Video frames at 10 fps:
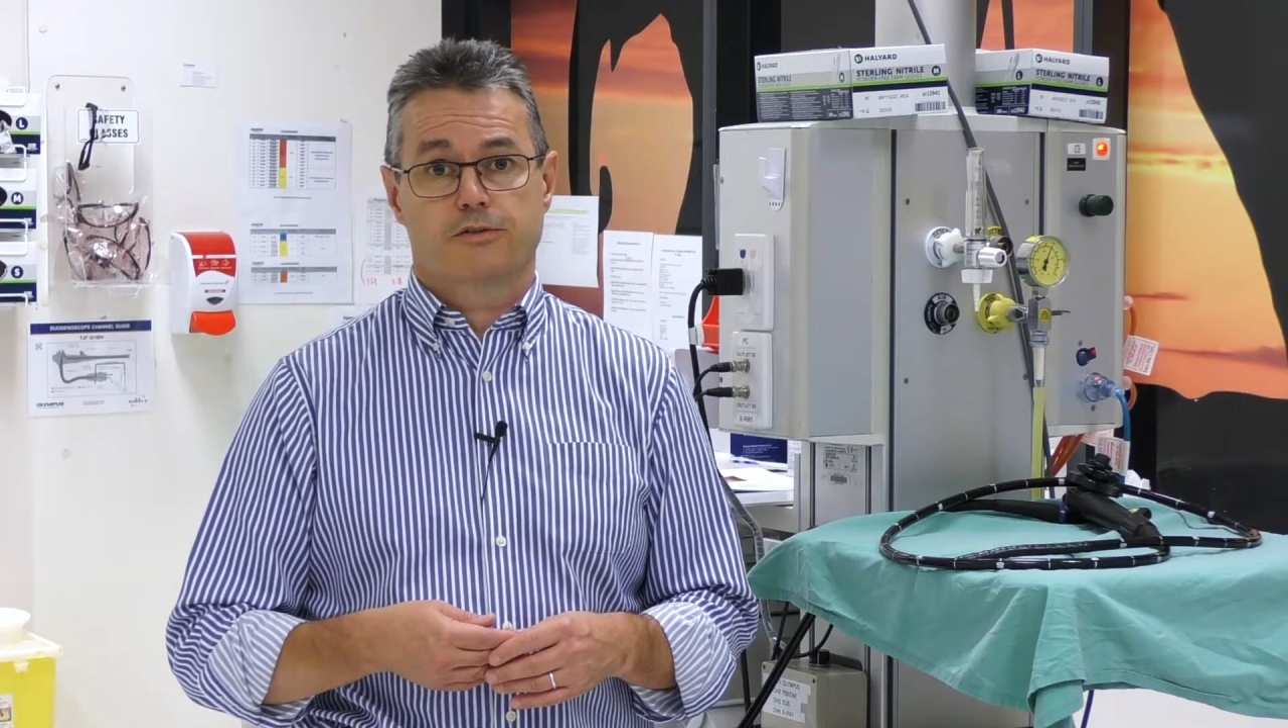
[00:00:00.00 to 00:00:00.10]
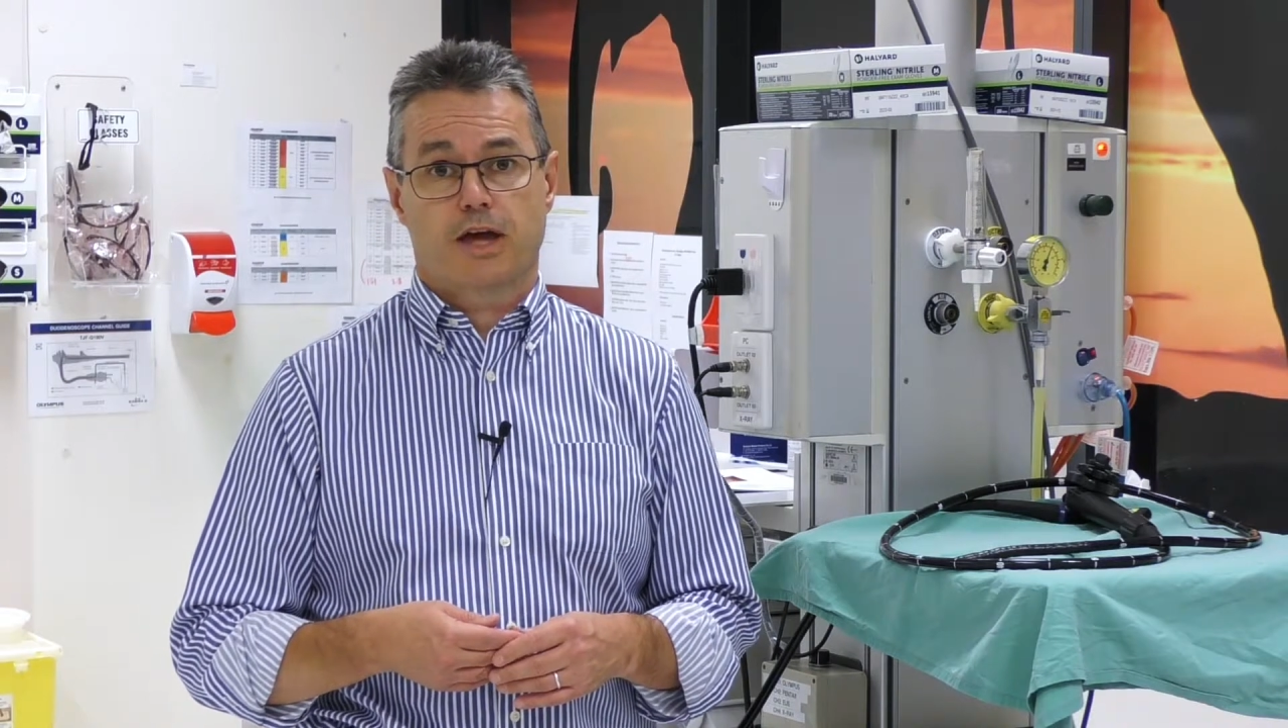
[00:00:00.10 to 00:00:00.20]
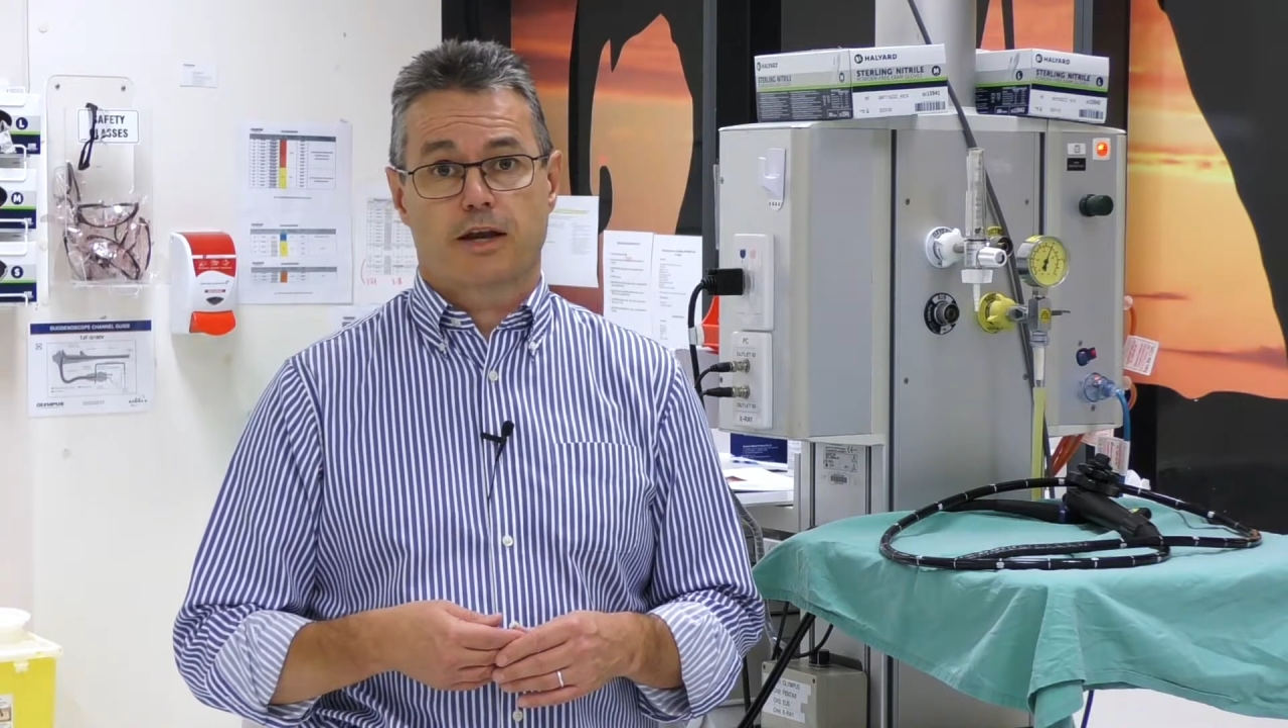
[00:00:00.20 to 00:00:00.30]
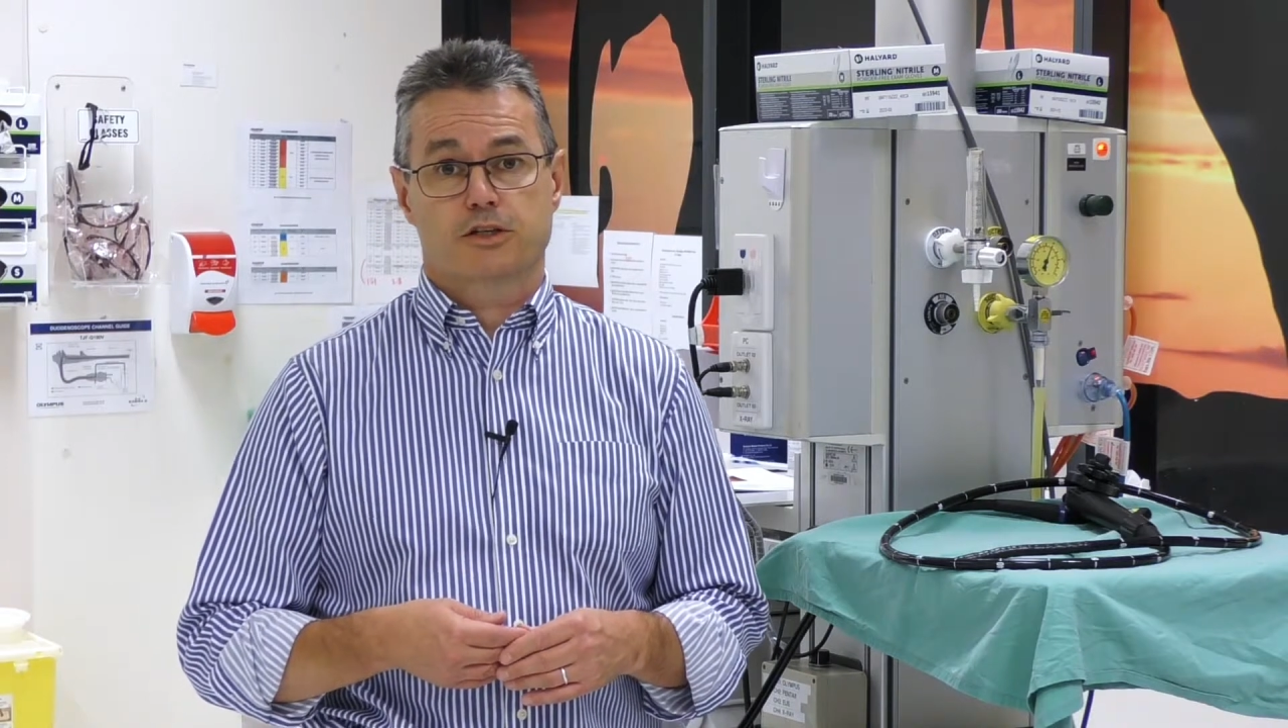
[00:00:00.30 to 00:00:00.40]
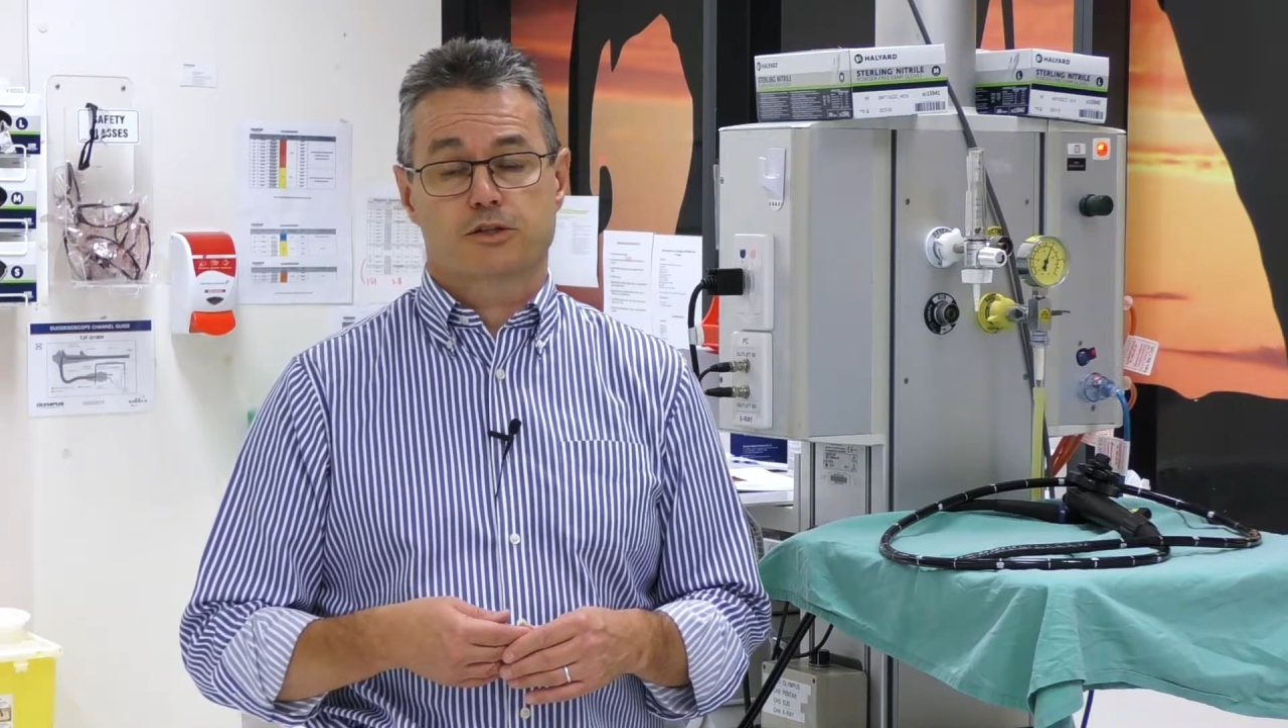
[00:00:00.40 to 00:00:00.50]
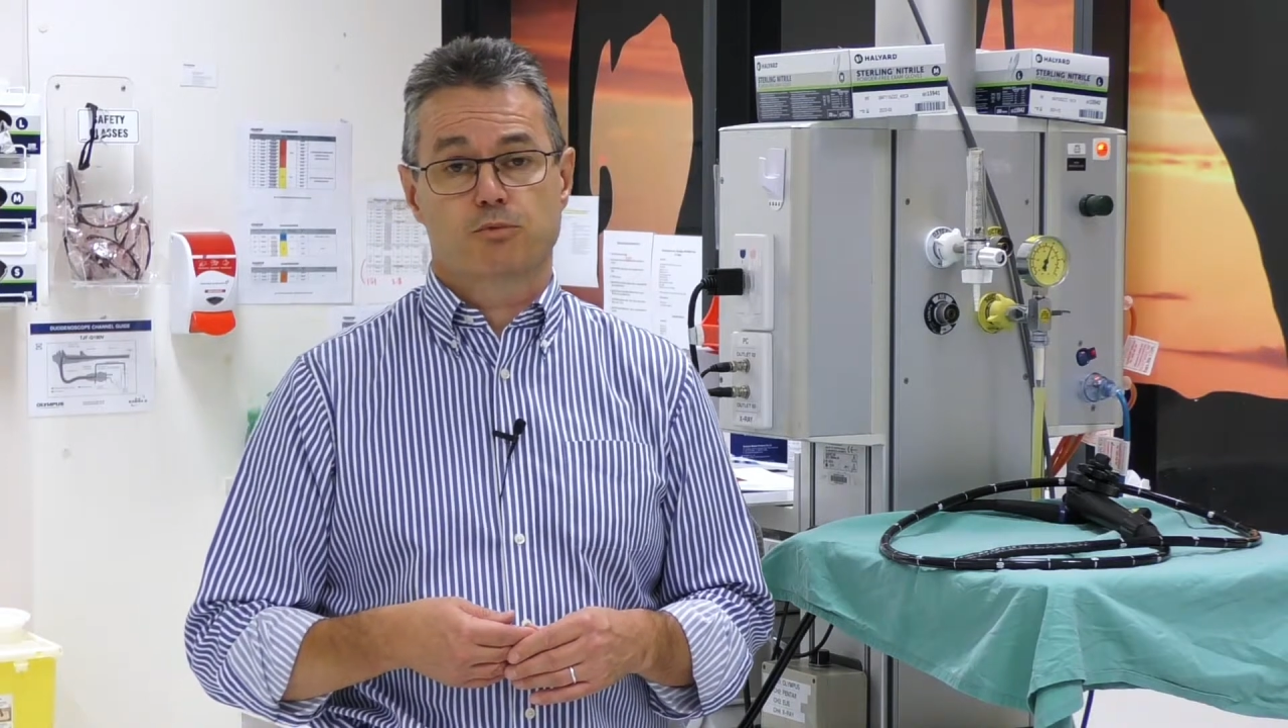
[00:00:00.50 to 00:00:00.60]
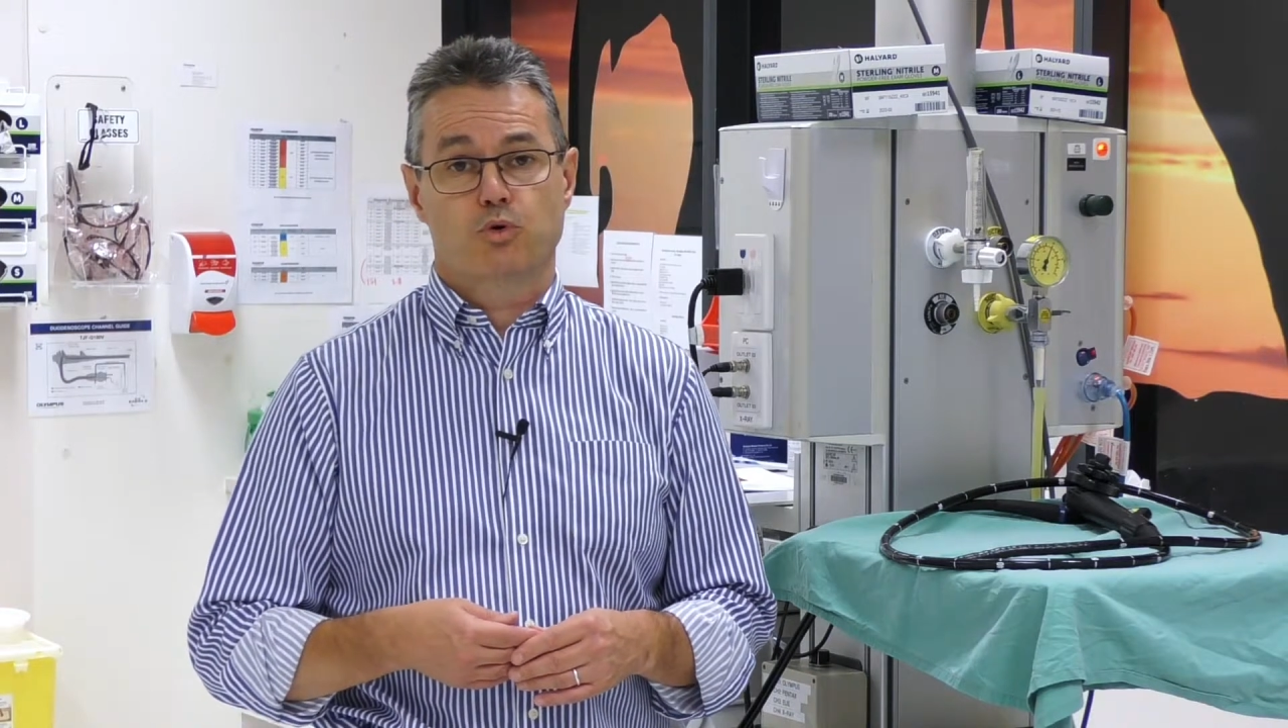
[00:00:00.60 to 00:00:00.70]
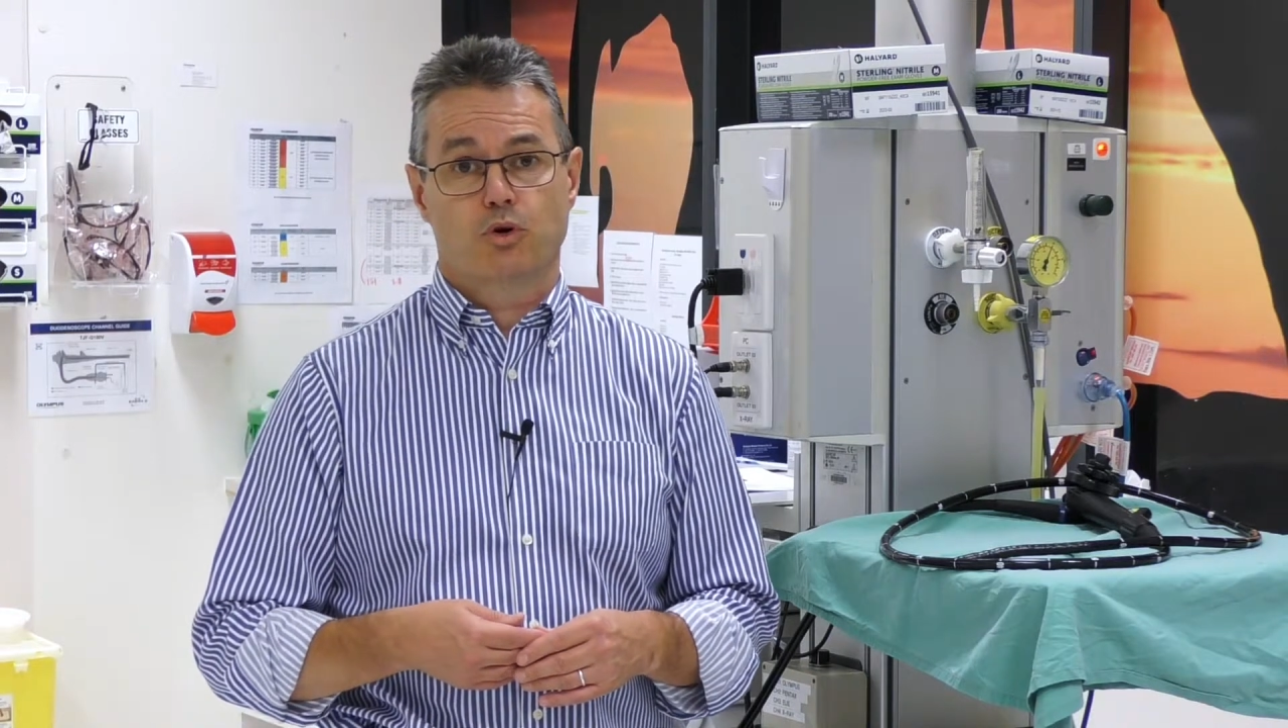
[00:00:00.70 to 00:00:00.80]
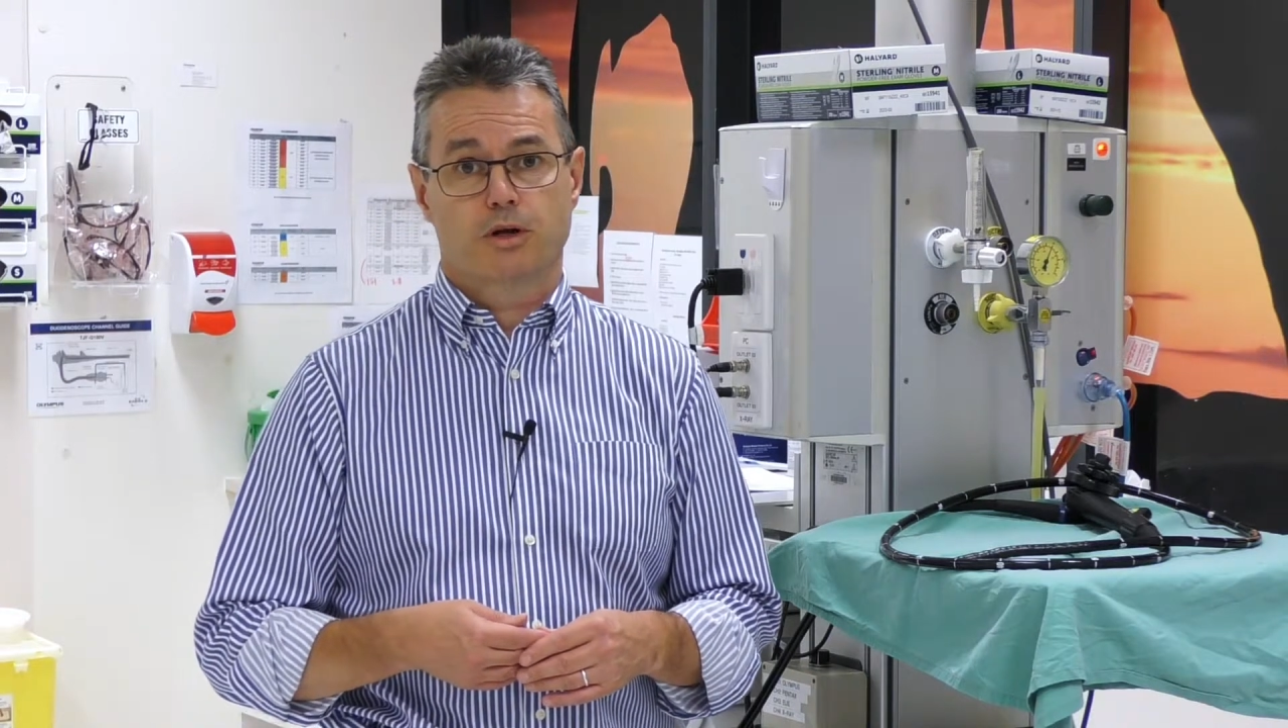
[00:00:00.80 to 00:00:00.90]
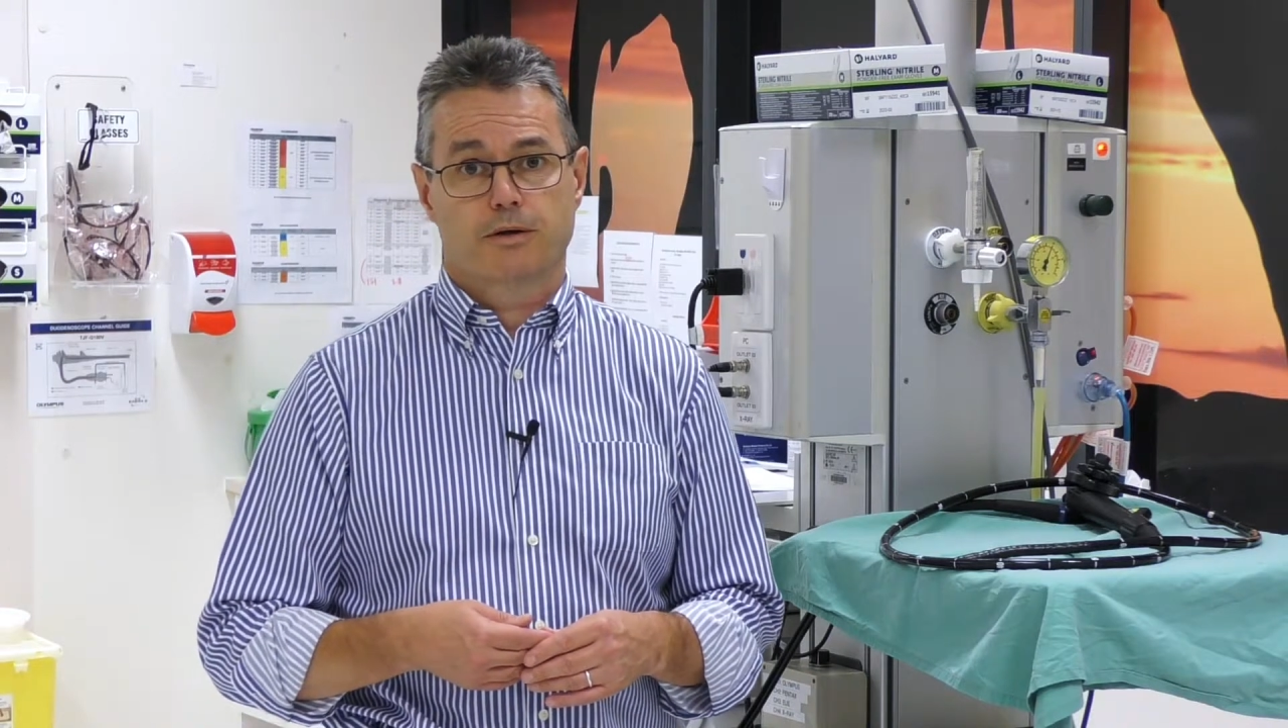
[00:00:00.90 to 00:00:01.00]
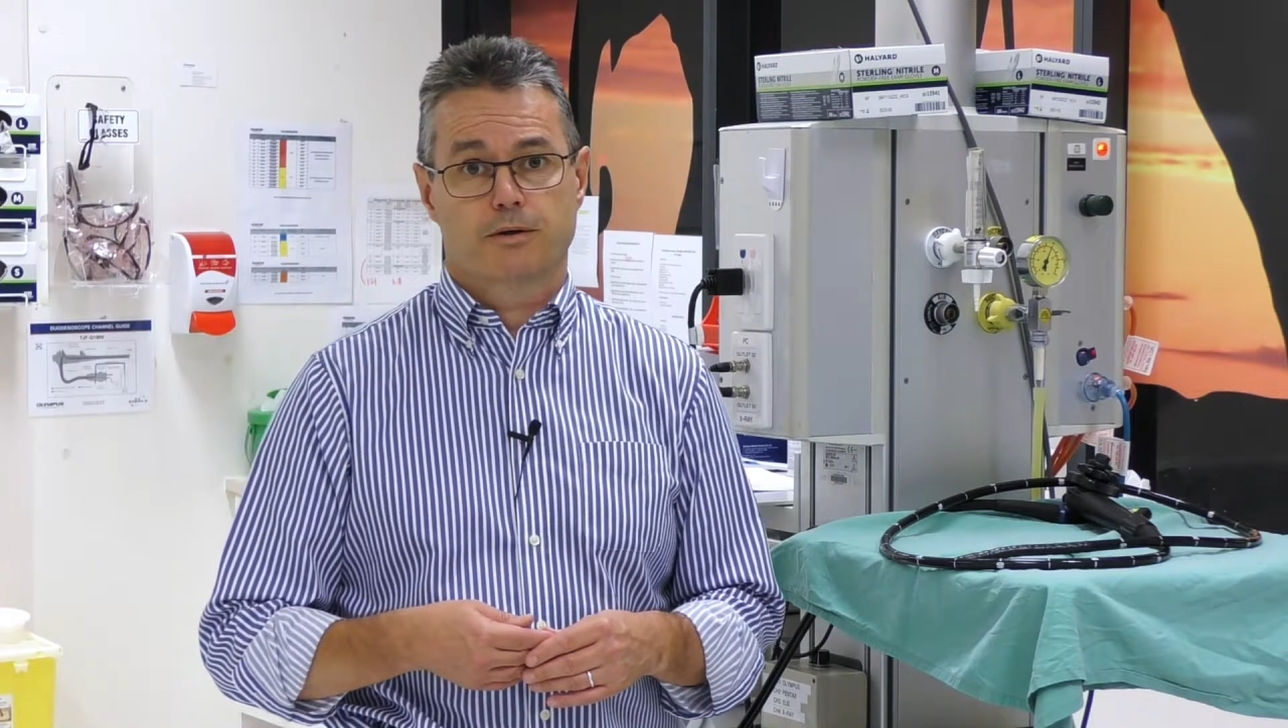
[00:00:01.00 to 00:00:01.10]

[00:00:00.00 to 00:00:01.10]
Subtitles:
that are smaller.